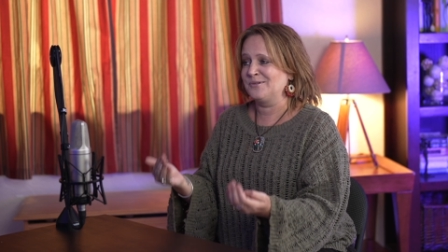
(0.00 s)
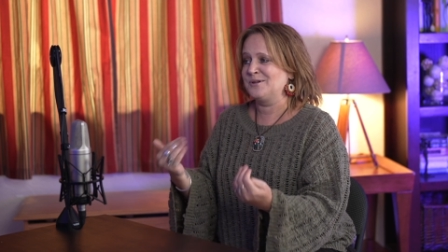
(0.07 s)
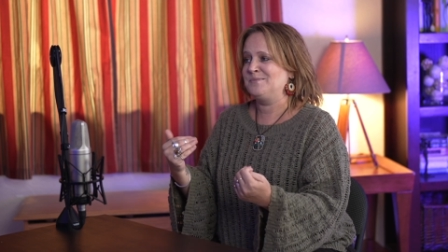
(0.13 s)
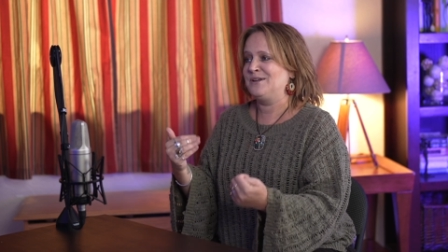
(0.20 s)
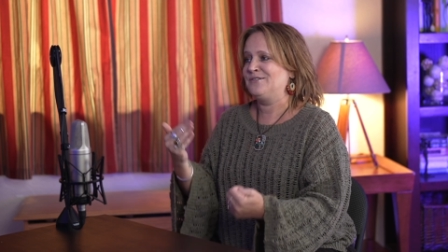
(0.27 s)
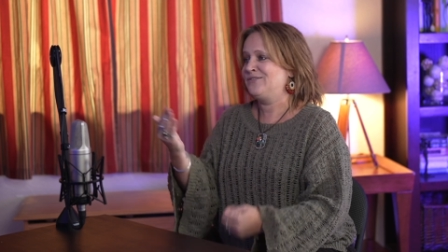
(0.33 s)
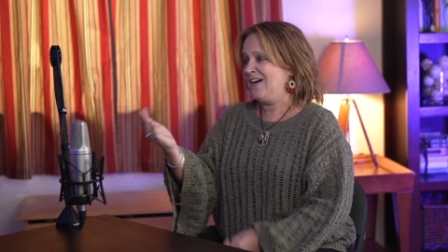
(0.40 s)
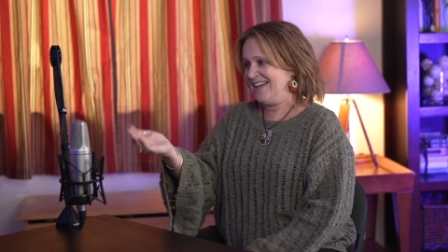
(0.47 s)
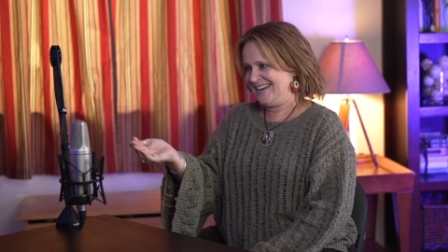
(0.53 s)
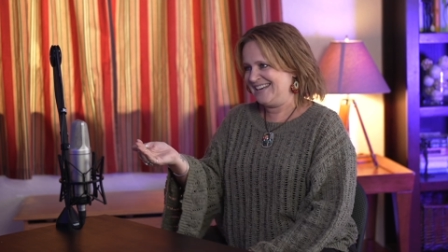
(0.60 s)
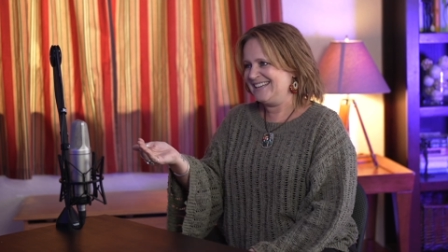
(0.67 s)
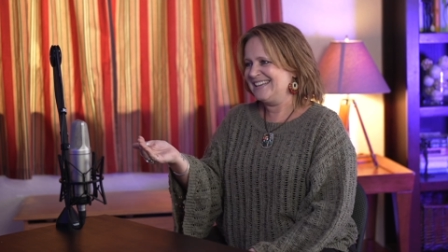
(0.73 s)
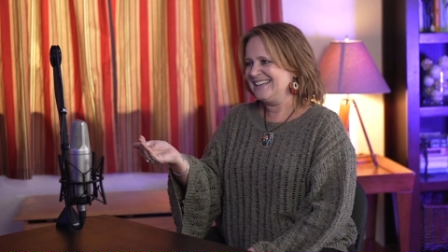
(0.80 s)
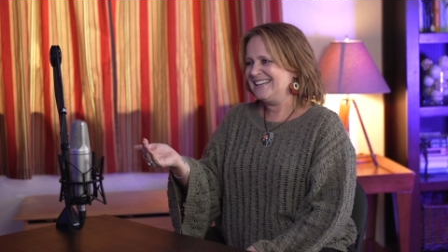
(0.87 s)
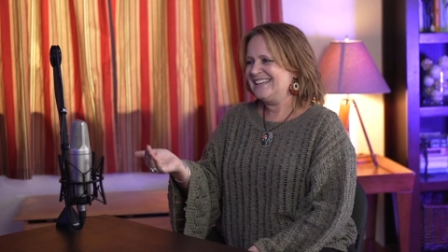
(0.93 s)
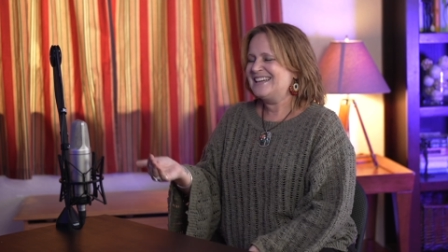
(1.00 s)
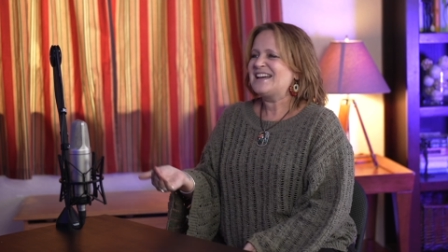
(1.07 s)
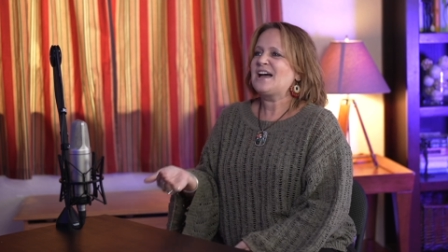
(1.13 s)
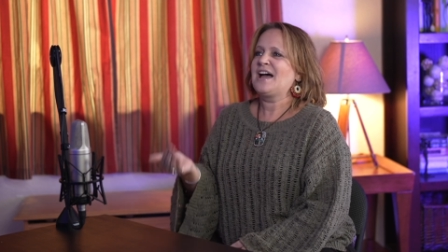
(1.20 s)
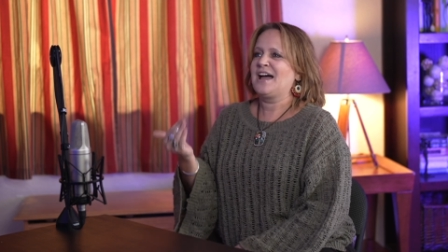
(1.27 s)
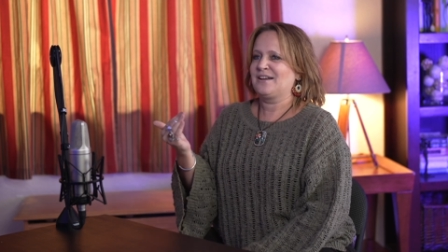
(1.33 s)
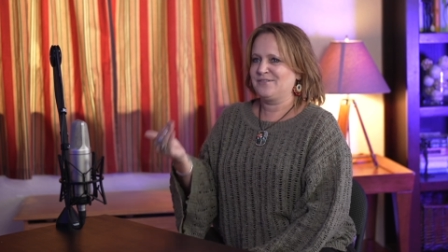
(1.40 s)
would be fun
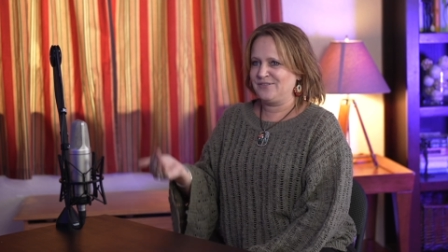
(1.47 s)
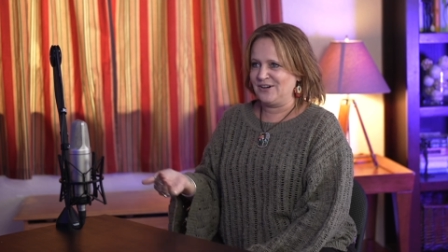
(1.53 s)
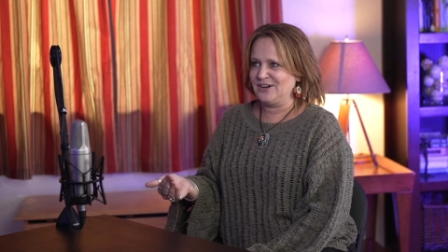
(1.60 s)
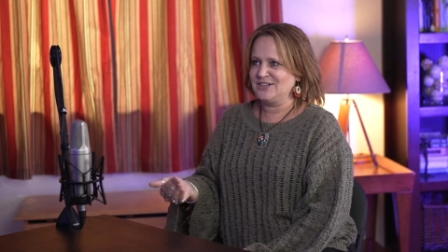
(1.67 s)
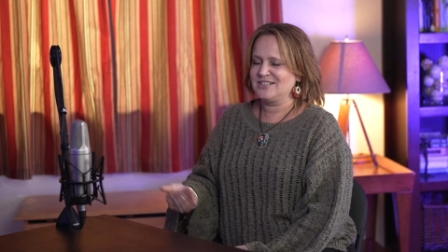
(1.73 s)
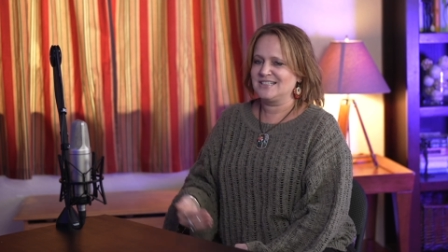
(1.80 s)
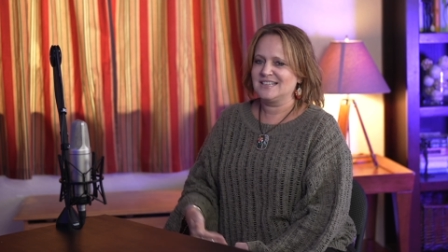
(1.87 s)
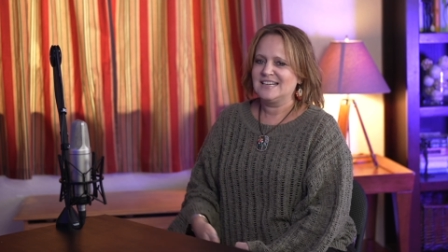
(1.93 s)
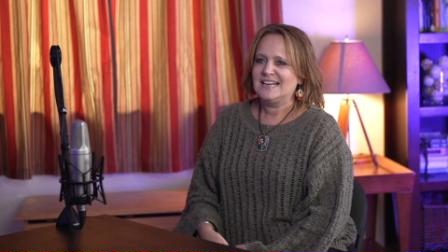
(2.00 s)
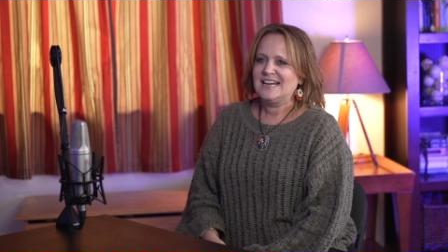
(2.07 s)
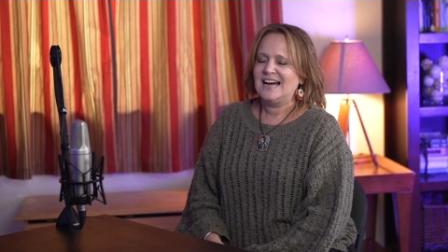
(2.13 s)
at first.